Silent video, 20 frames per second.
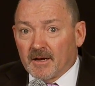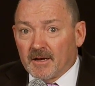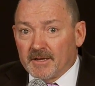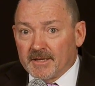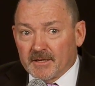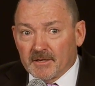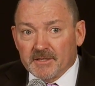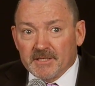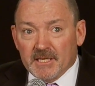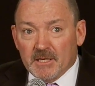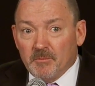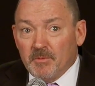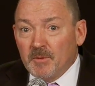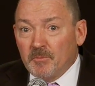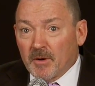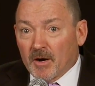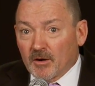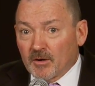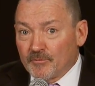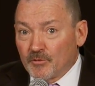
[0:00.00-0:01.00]
It'll need to be
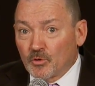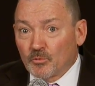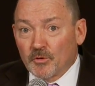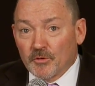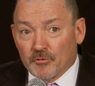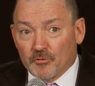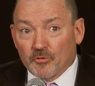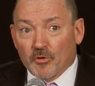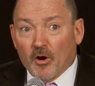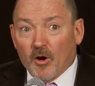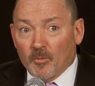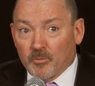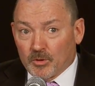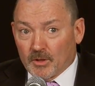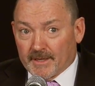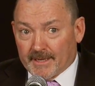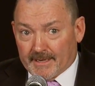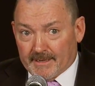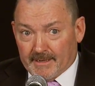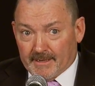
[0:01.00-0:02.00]
part of your withdrawal
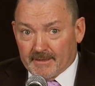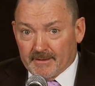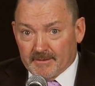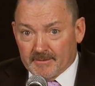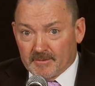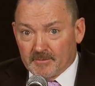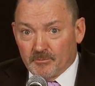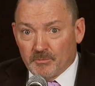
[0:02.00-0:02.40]
planning,